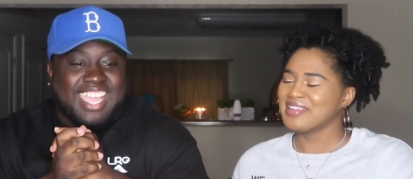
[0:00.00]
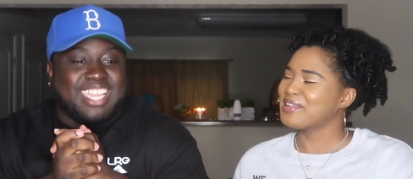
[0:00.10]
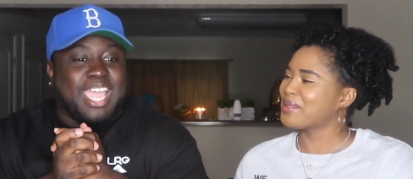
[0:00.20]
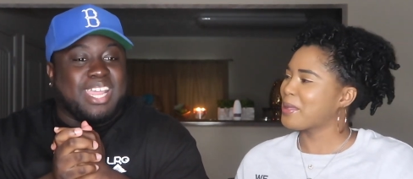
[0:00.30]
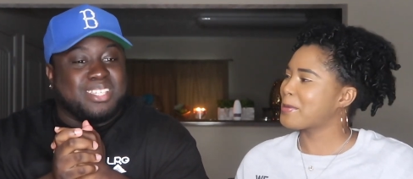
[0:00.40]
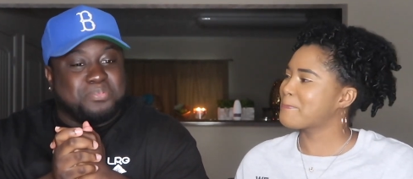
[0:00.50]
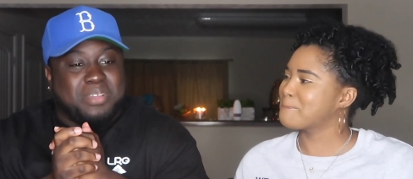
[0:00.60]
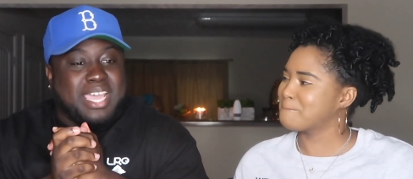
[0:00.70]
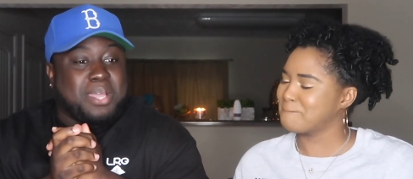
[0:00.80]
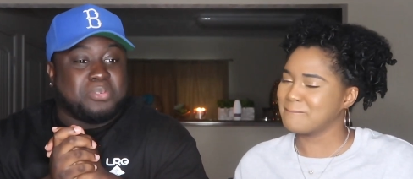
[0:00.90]
Speaker 1: like he got his
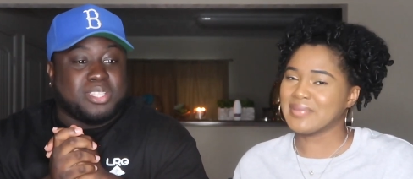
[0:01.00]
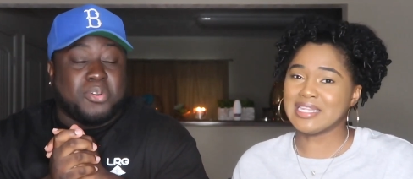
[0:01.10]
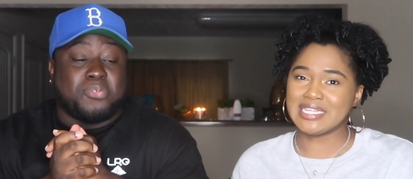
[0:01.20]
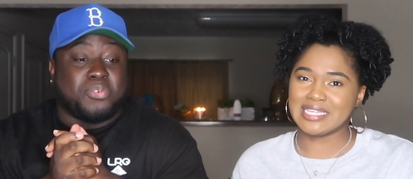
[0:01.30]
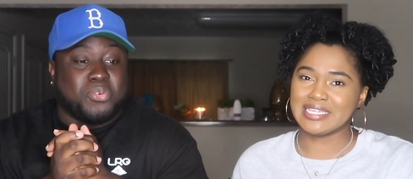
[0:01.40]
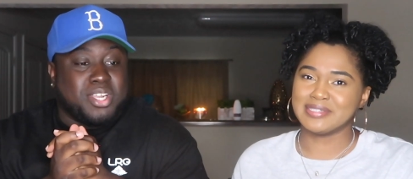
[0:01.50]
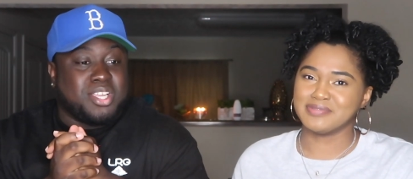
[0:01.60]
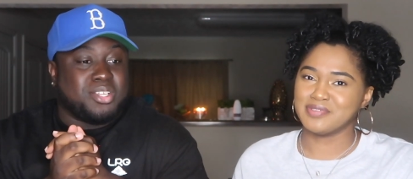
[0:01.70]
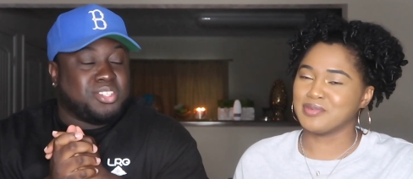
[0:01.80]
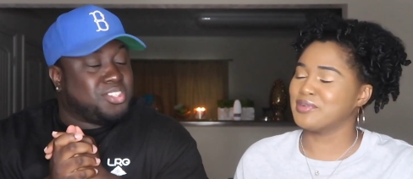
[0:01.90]
bag, with those for
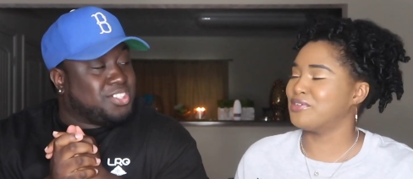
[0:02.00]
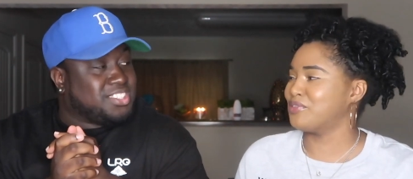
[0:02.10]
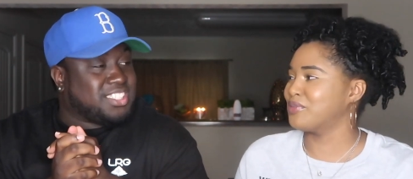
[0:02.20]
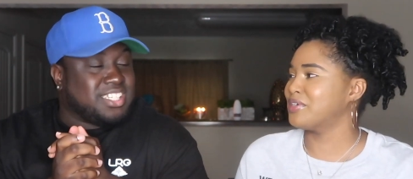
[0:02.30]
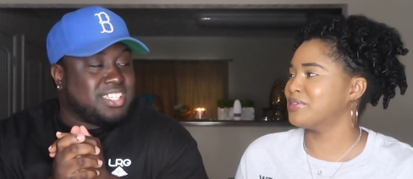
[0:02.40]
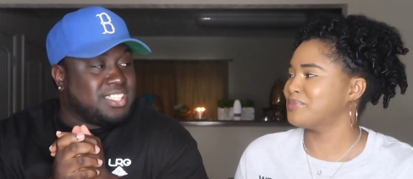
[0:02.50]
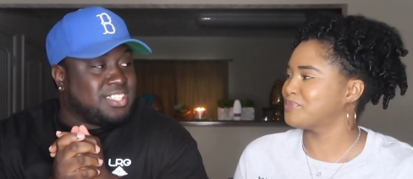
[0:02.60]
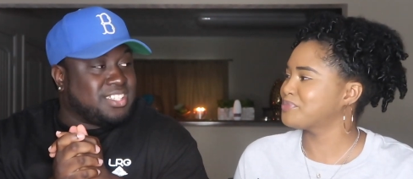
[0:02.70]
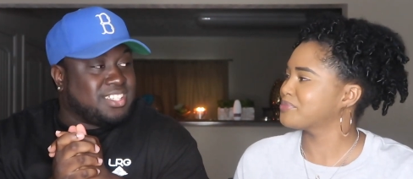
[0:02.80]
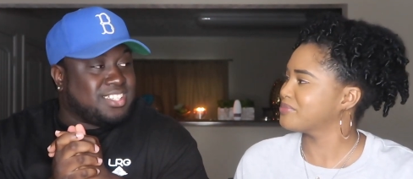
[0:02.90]
real, for you real, know what I'm saying? Real.
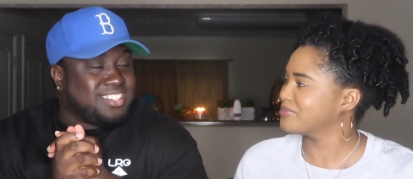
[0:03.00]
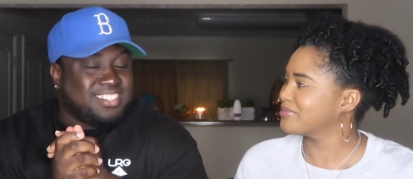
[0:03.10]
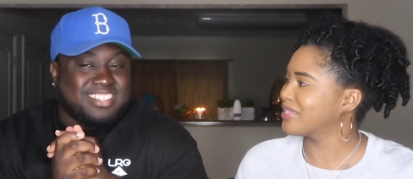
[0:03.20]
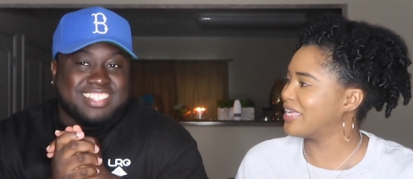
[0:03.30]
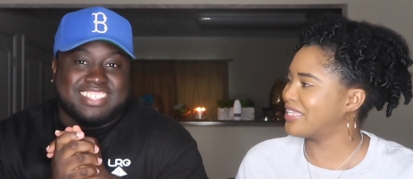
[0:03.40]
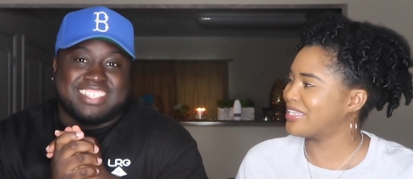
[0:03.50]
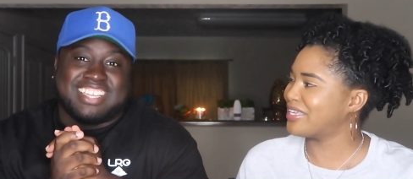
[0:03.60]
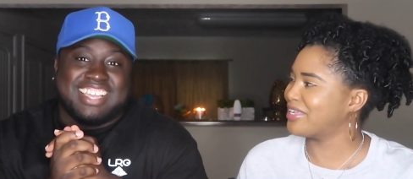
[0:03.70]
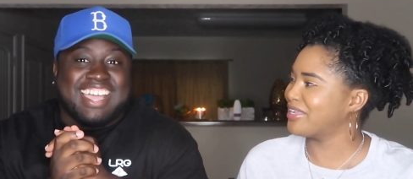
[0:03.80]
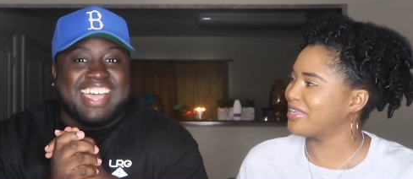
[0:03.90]
Speaker 2: He
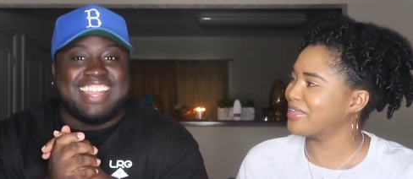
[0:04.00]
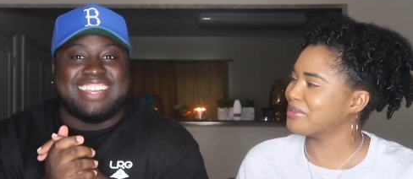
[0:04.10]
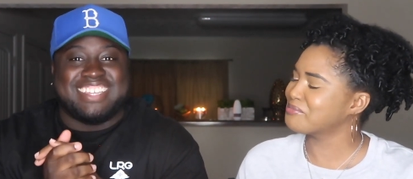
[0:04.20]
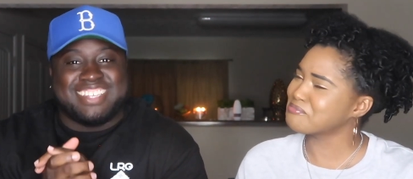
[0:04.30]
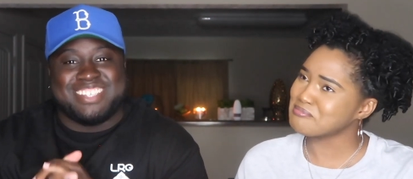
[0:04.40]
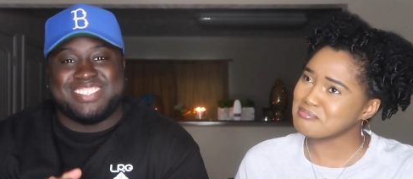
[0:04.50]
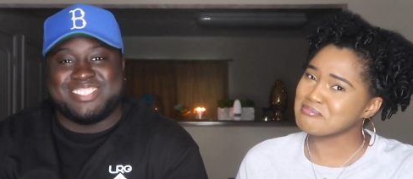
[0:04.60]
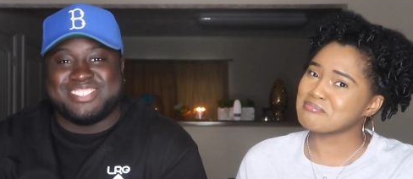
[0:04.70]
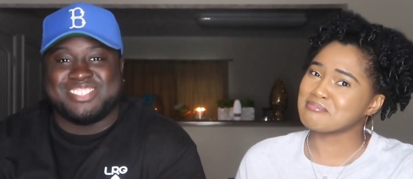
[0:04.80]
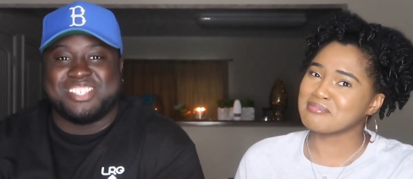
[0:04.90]
did.
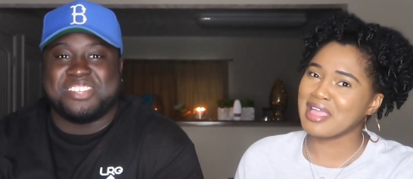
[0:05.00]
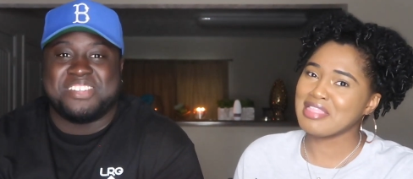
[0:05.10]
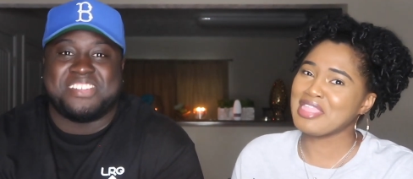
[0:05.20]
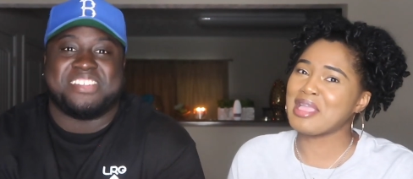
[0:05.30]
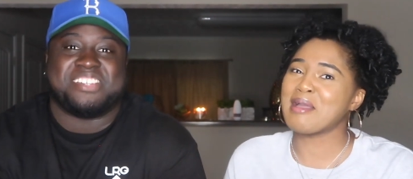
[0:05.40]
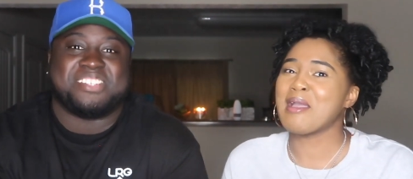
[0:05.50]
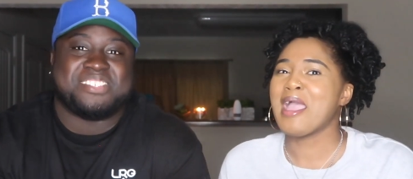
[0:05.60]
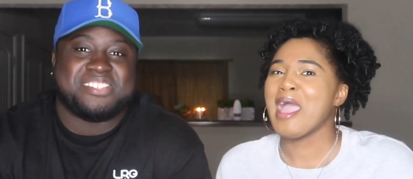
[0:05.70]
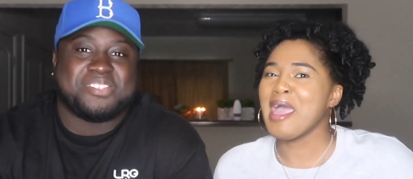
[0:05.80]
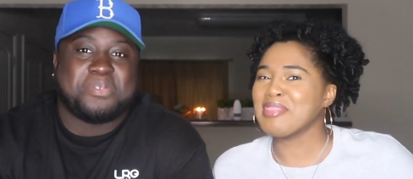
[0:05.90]
Mm, I think I,
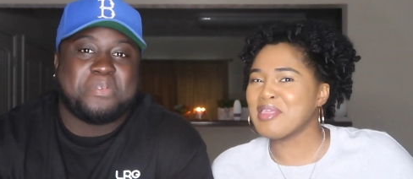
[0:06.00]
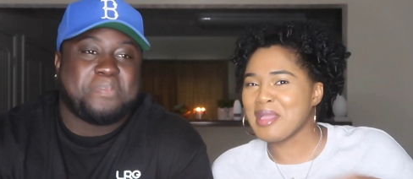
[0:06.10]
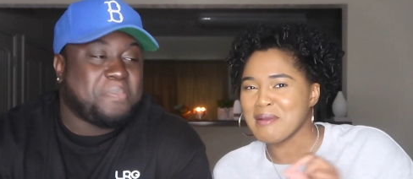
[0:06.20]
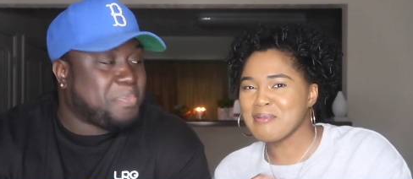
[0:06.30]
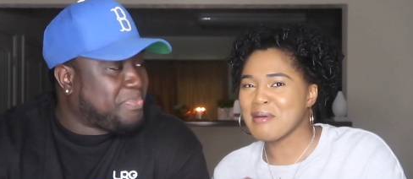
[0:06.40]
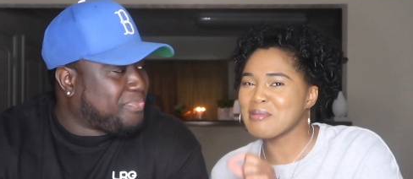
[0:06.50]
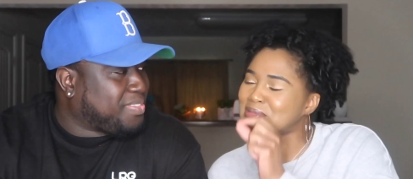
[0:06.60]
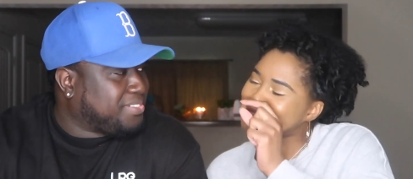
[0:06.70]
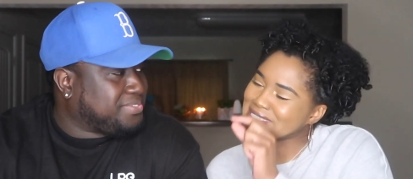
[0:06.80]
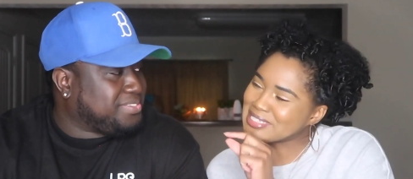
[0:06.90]
I think I probably
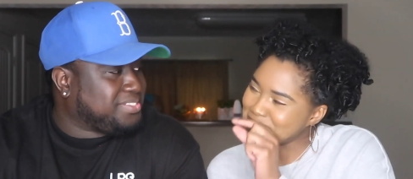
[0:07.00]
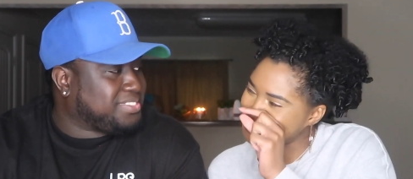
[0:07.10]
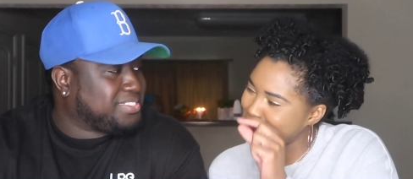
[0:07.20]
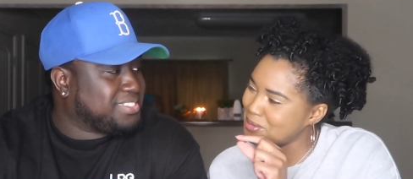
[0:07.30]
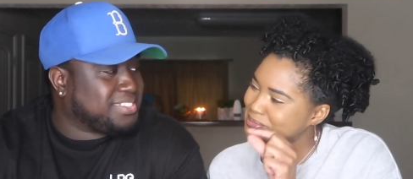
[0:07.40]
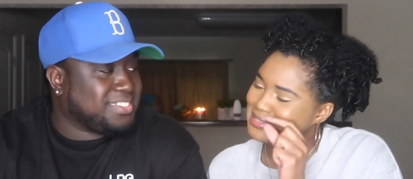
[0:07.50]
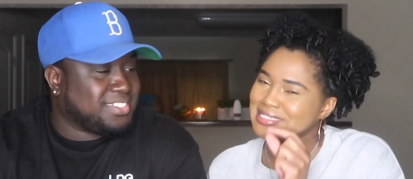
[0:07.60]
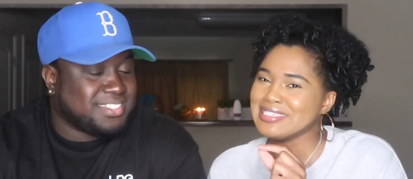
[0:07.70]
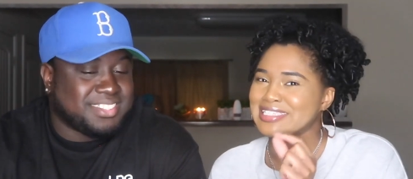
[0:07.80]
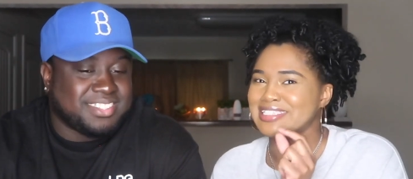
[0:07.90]
was sleeping on. Him.
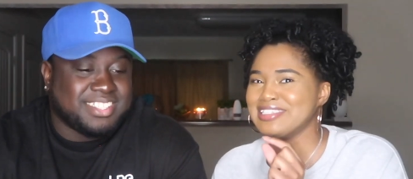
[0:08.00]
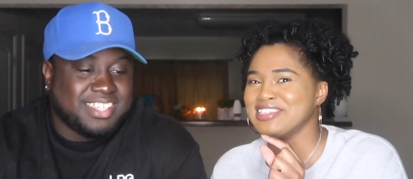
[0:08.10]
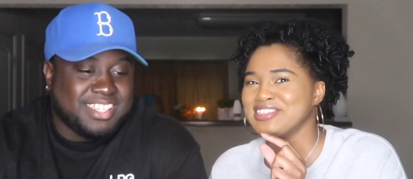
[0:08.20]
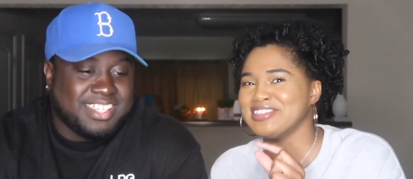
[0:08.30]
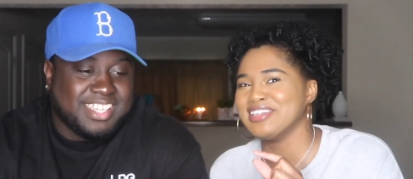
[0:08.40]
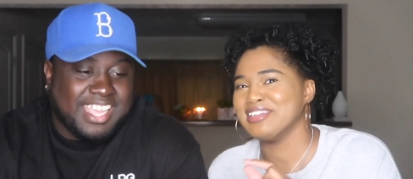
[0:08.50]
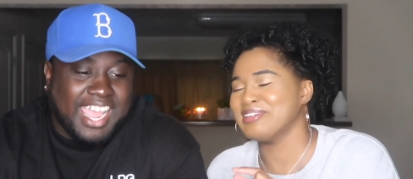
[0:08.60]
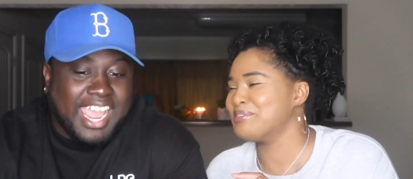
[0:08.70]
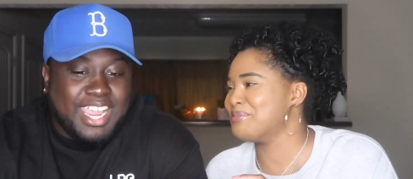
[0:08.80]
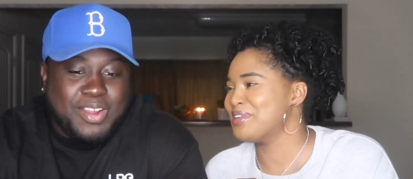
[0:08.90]

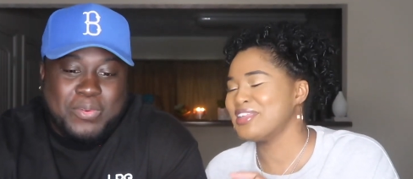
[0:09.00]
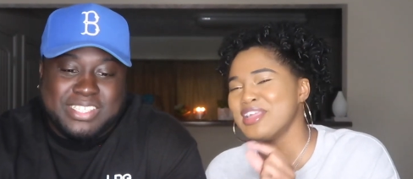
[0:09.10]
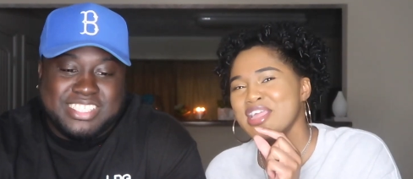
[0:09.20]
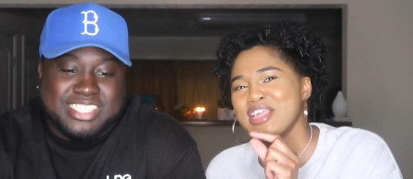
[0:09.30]
Little, I ain't
Speaker 1: know what